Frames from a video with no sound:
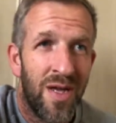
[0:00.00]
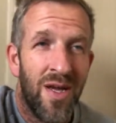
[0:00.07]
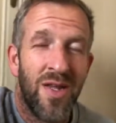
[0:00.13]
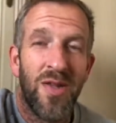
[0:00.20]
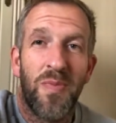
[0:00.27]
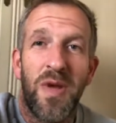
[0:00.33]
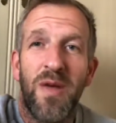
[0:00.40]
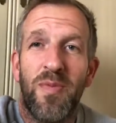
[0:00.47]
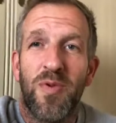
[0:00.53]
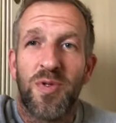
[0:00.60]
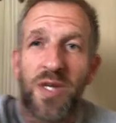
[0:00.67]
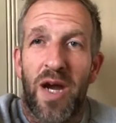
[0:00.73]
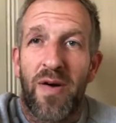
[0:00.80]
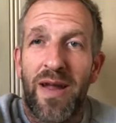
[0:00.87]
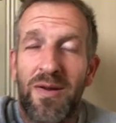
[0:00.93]
The people
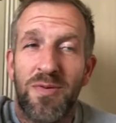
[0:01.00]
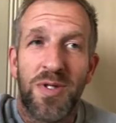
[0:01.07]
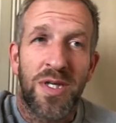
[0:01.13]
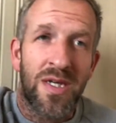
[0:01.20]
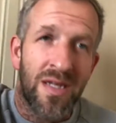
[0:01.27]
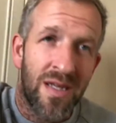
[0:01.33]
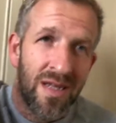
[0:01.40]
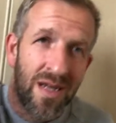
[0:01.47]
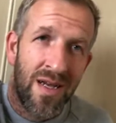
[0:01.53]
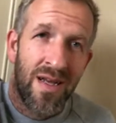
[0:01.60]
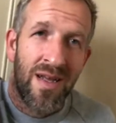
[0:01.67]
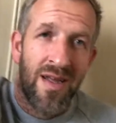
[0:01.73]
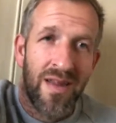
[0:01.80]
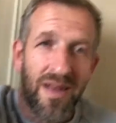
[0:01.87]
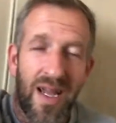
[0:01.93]
sat around you,
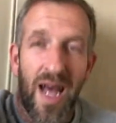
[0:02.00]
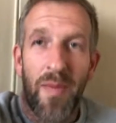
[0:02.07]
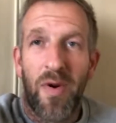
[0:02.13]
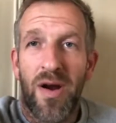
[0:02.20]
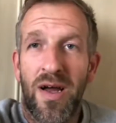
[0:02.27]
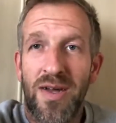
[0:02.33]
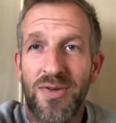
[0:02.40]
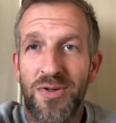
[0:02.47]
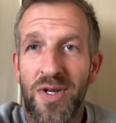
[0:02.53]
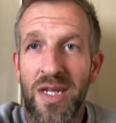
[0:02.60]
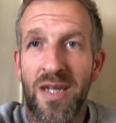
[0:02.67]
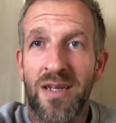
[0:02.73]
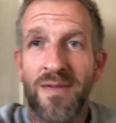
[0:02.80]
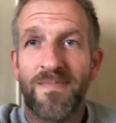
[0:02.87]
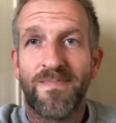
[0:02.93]
the camaraderie,
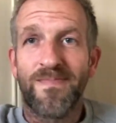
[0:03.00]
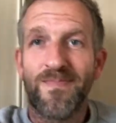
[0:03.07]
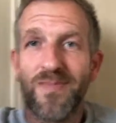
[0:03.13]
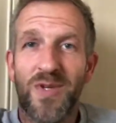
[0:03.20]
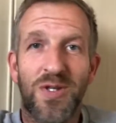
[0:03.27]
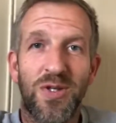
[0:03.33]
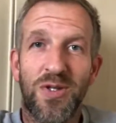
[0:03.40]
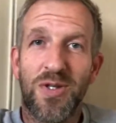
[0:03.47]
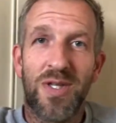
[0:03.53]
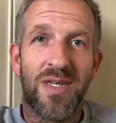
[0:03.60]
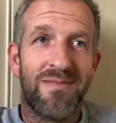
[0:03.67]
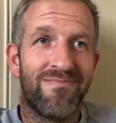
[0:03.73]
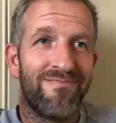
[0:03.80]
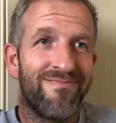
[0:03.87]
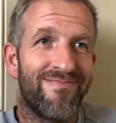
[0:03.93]

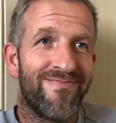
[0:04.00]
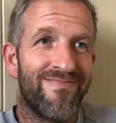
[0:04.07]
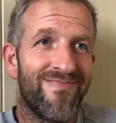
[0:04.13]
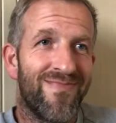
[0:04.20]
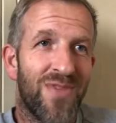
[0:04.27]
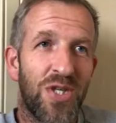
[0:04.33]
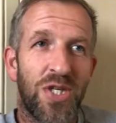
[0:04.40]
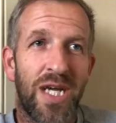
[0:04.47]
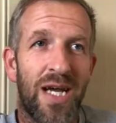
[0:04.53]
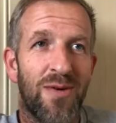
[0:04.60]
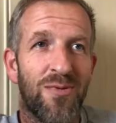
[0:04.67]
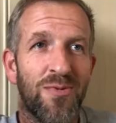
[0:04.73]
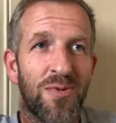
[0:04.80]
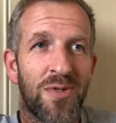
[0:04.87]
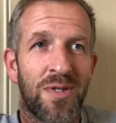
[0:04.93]
the
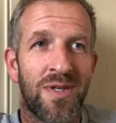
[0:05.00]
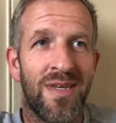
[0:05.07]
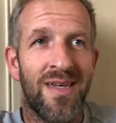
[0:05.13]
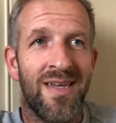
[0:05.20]
shouts